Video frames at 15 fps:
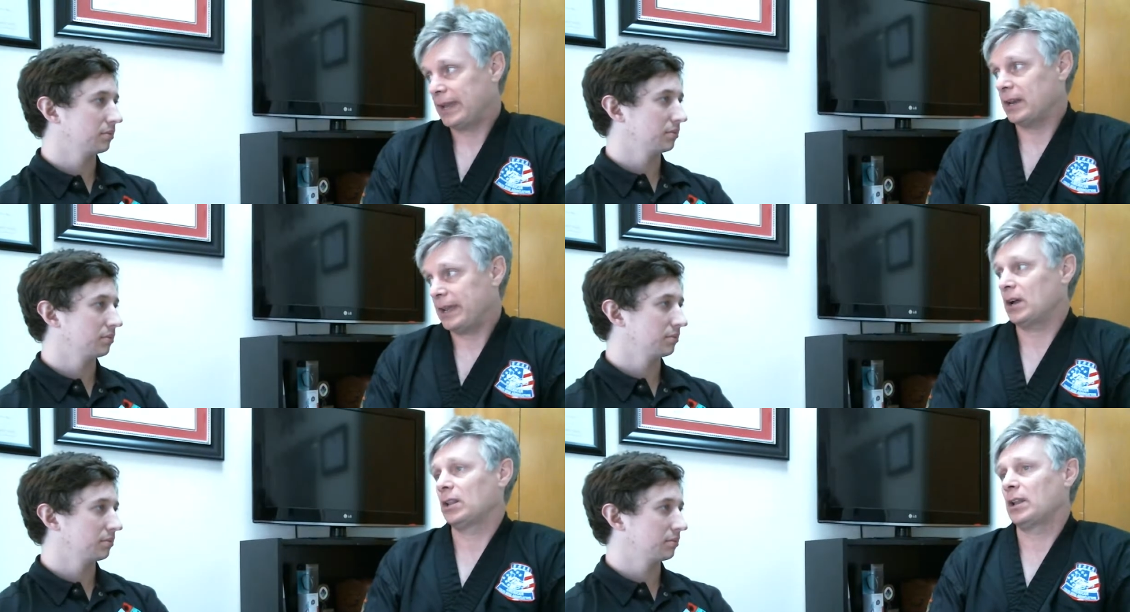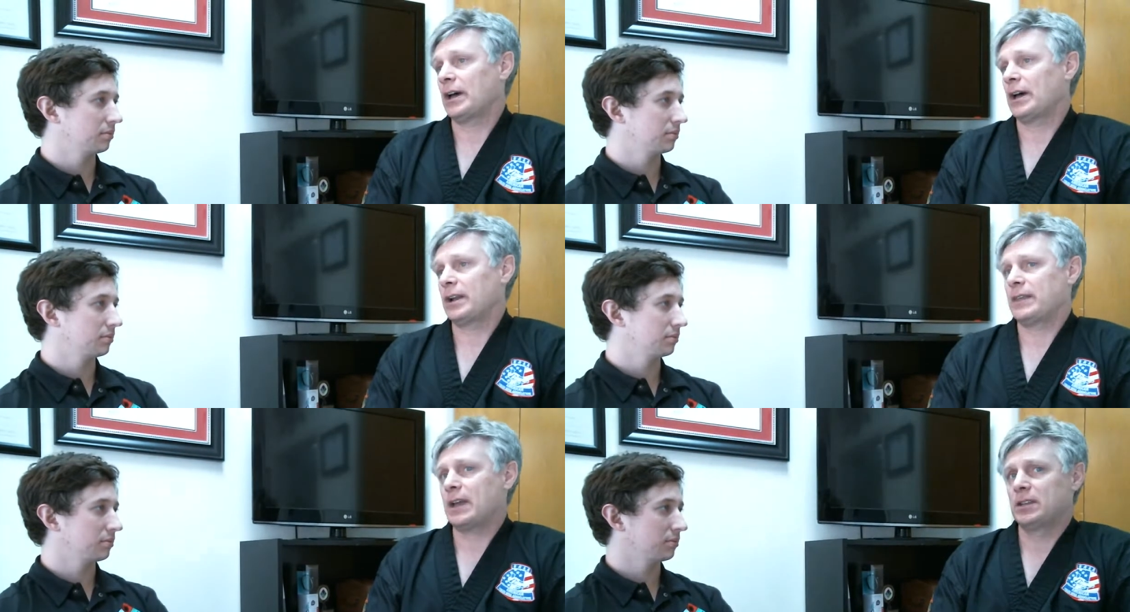Speaker 1: and a
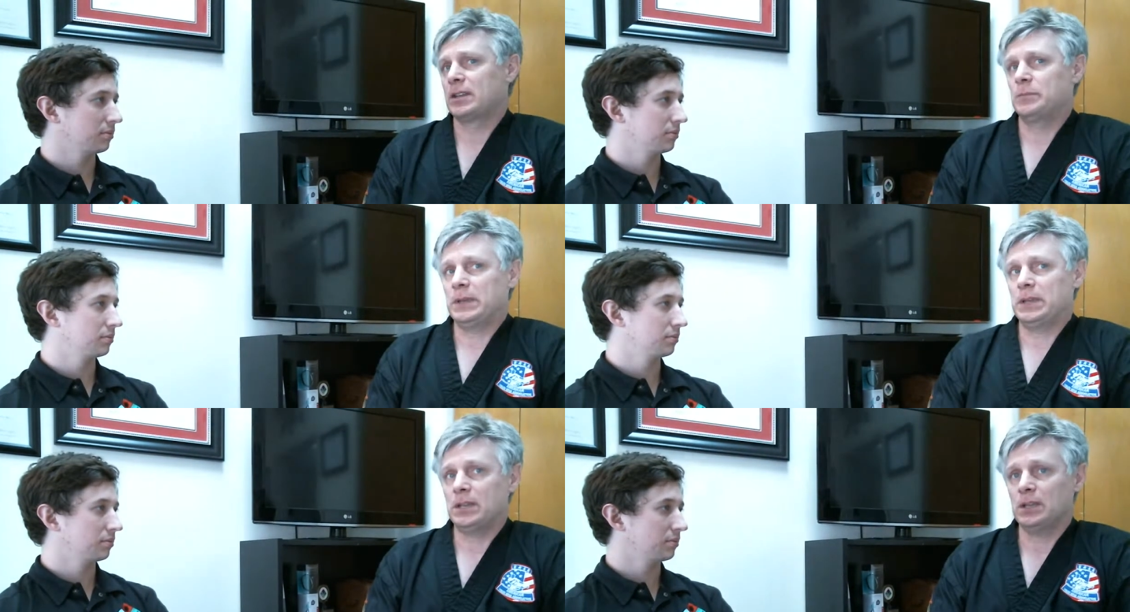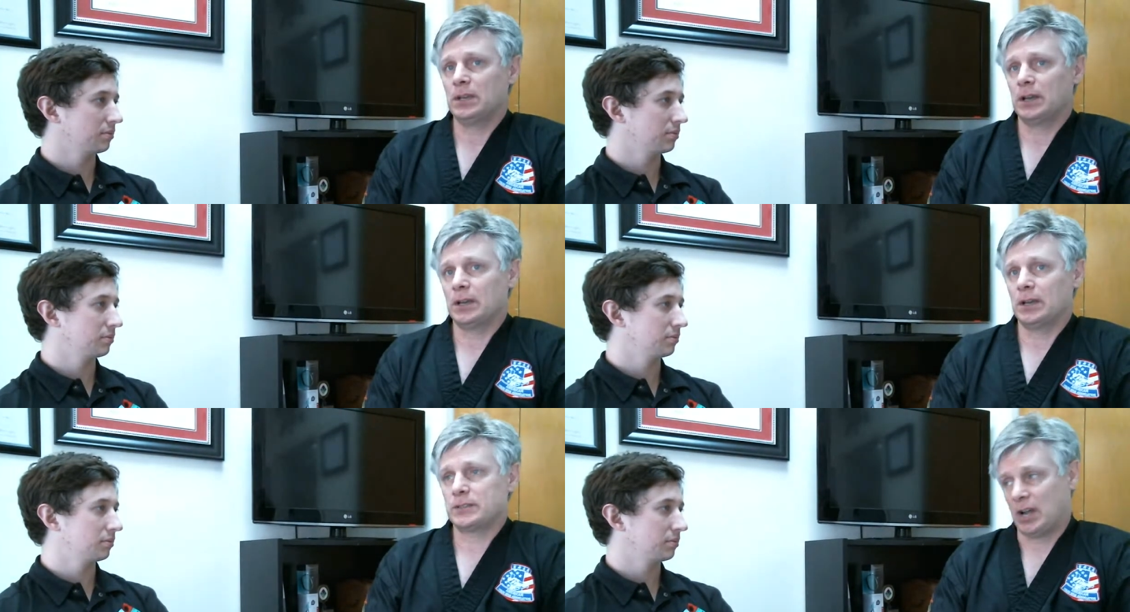lot of that can
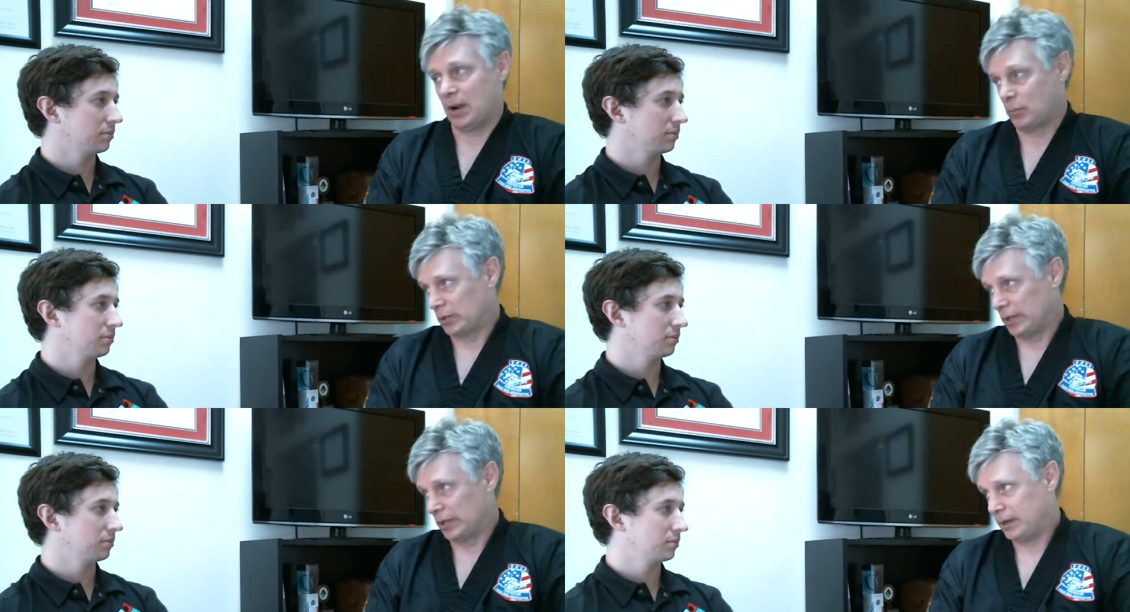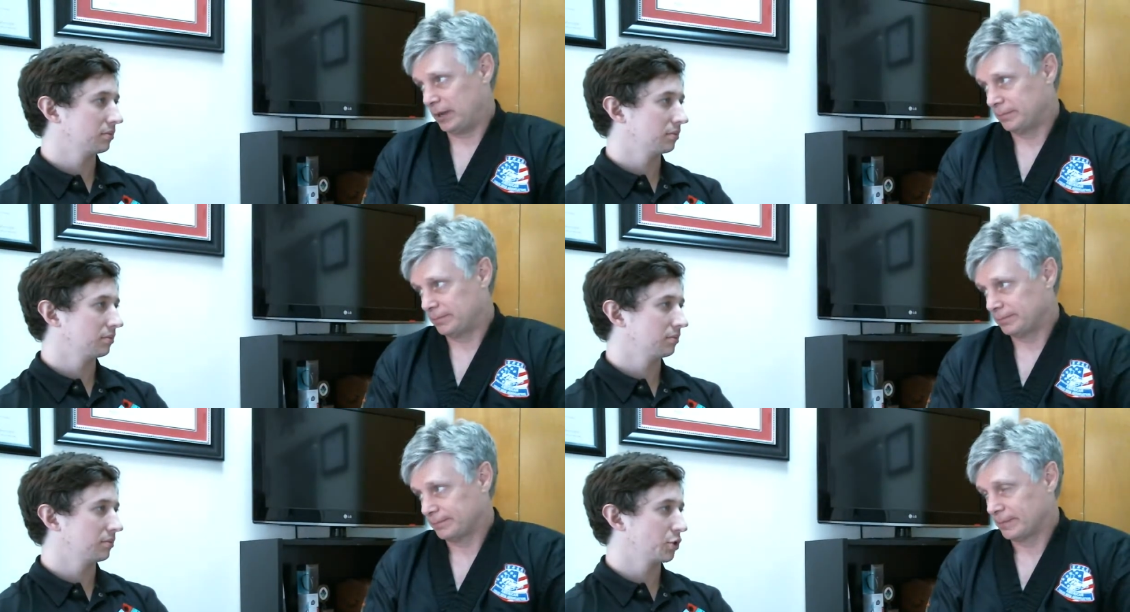be uh, time
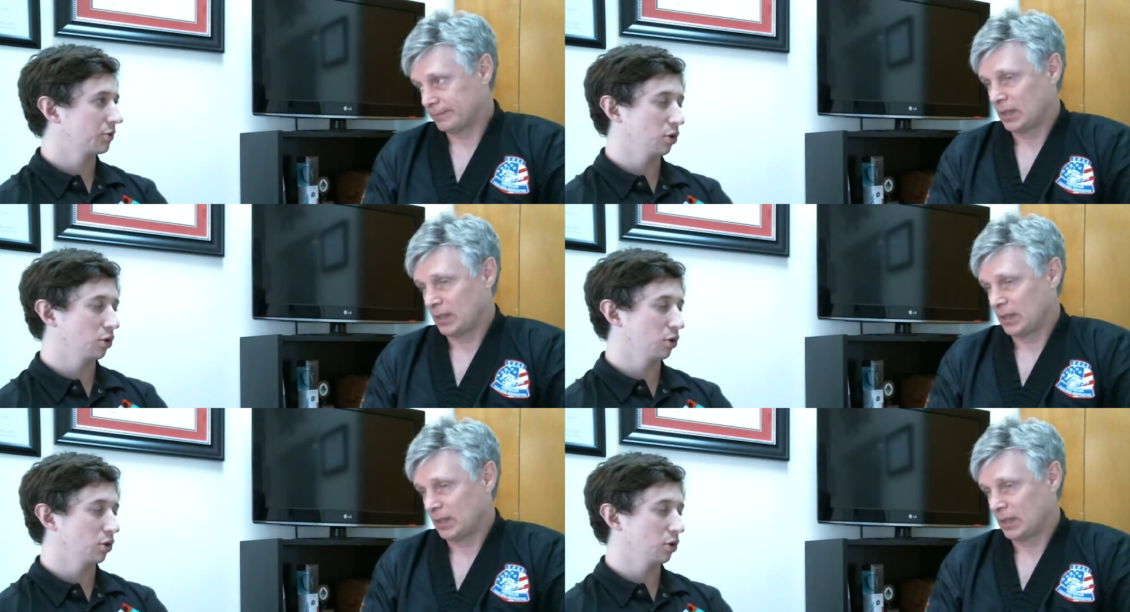related.